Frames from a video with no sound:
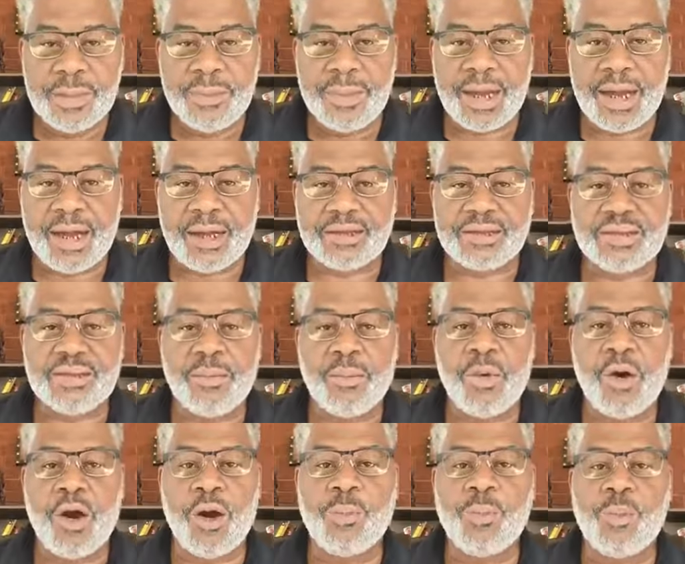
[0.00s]
Pastor
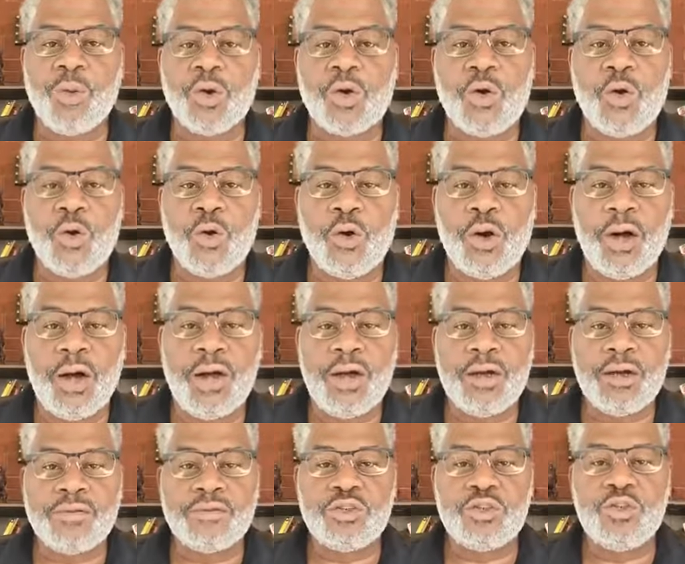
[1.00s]
Mark
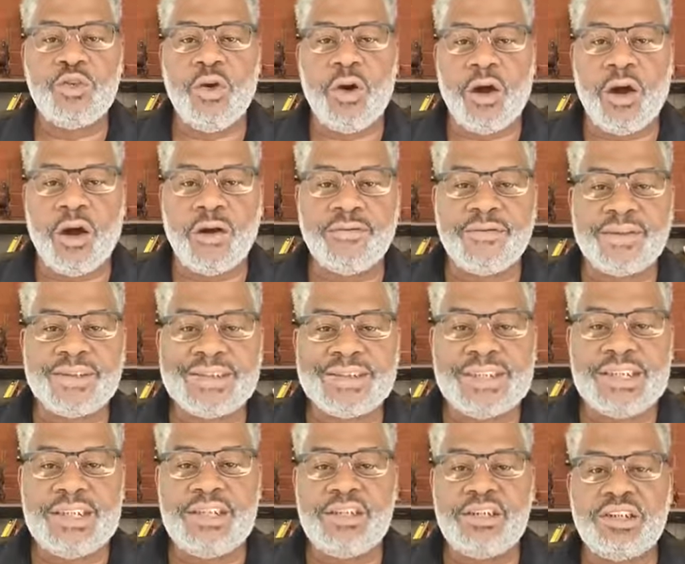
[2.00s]
McCoy of New
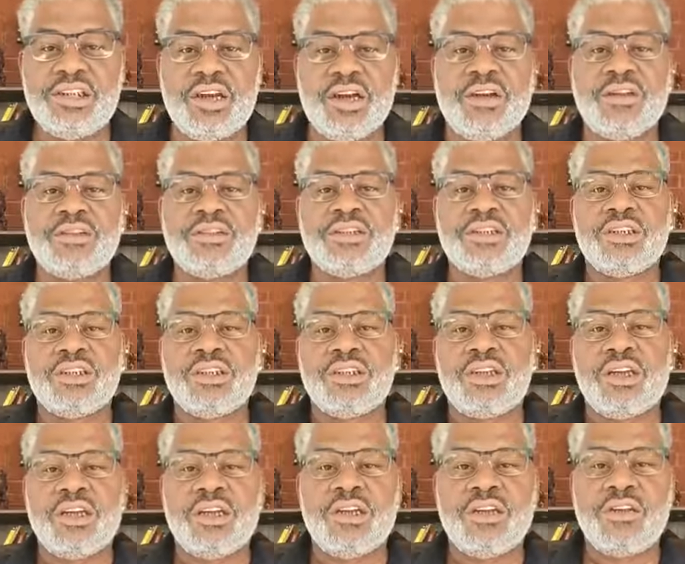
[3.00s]
Harvest E-Church
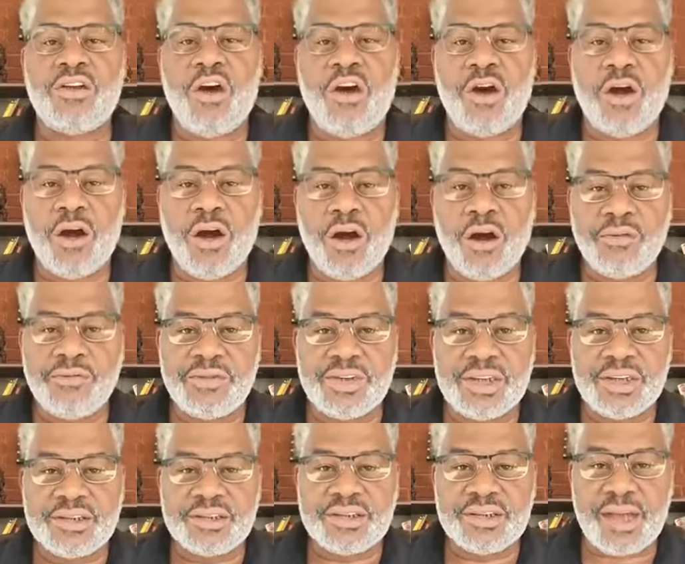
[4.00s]
in
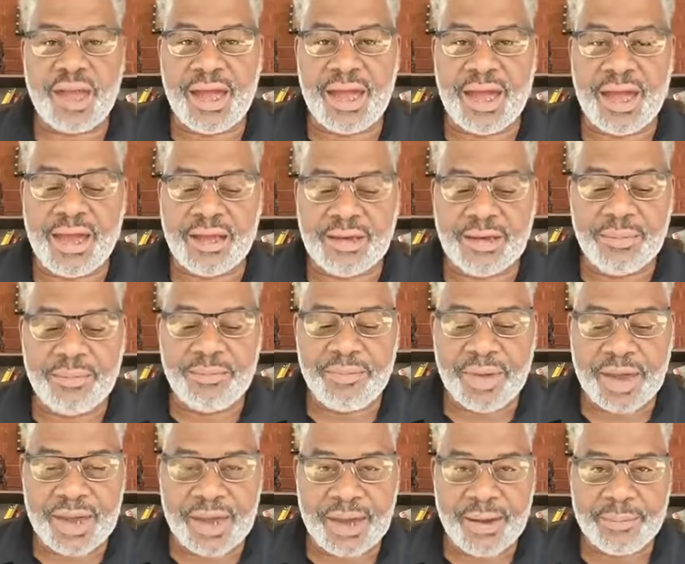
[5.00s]
Harvest,
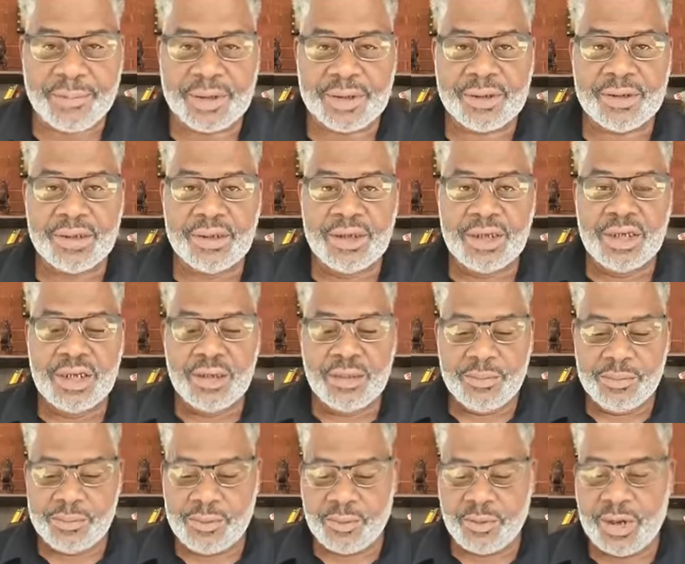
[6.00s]
Alabama.
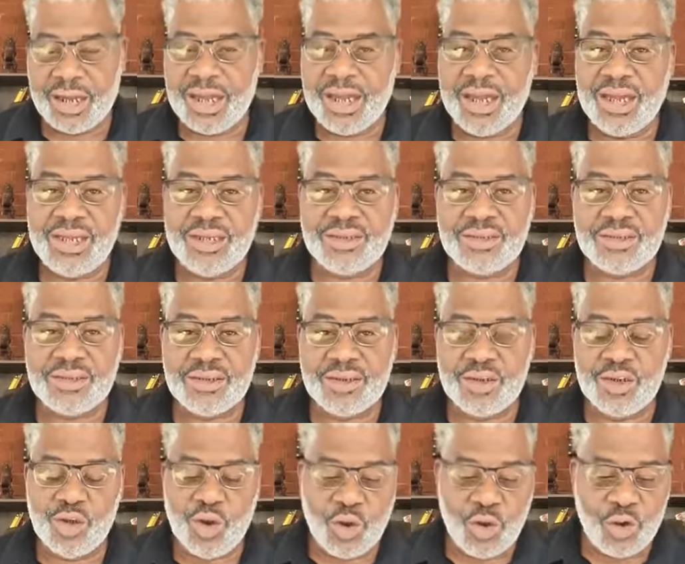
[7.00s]
Praise the
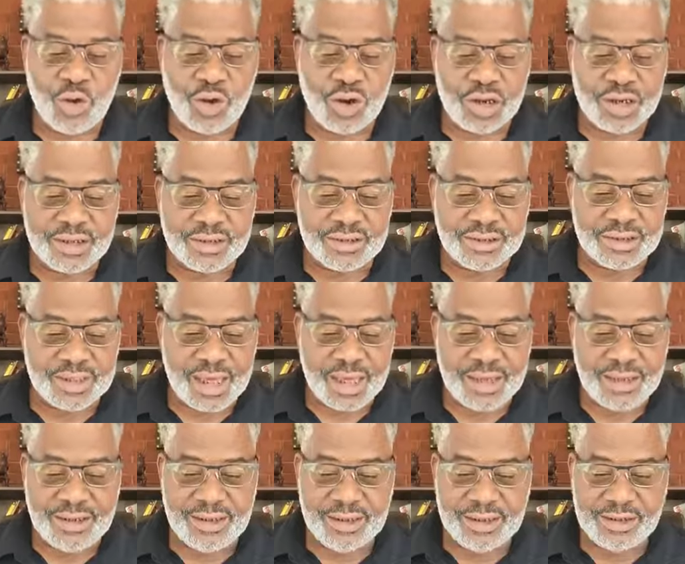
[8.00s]
Lord.
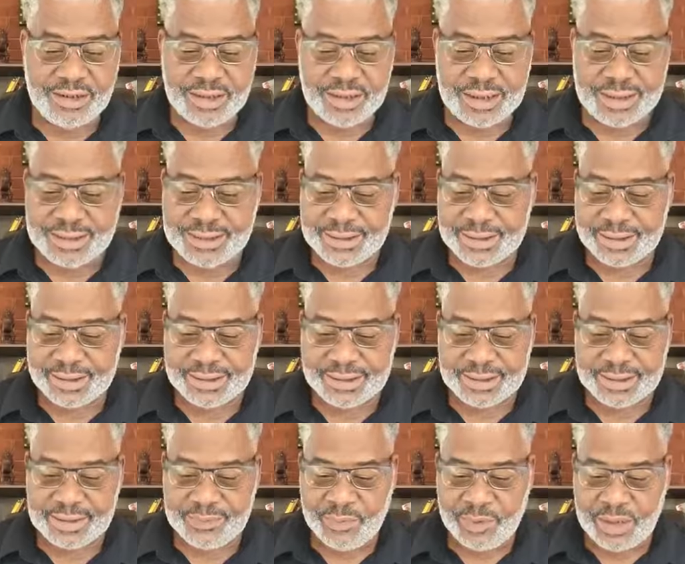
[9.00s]
Thank you,
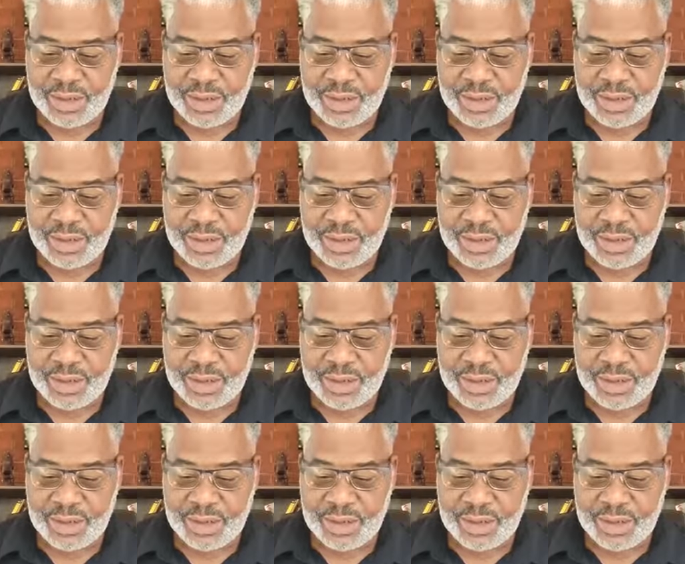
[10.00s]
Jesus.